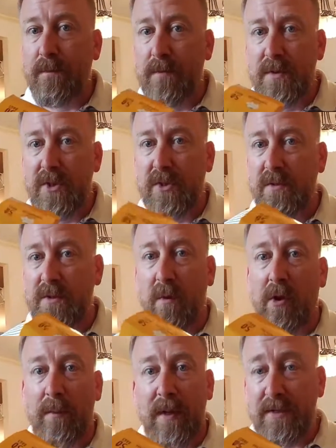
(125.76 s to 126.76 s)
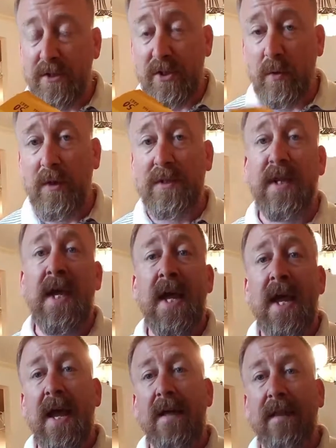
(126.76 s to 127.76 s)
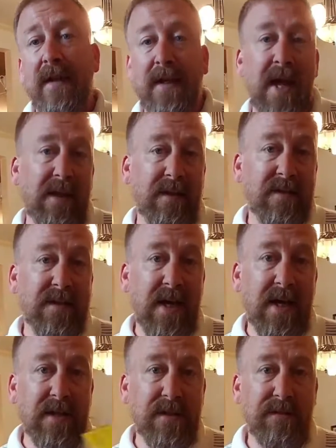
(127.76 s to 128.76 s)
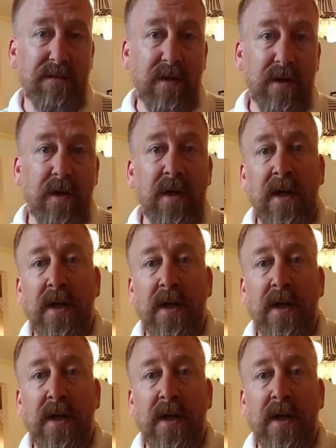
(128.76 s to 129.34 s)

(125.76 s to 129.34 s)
smaller pairs of shorts, and then gallon size for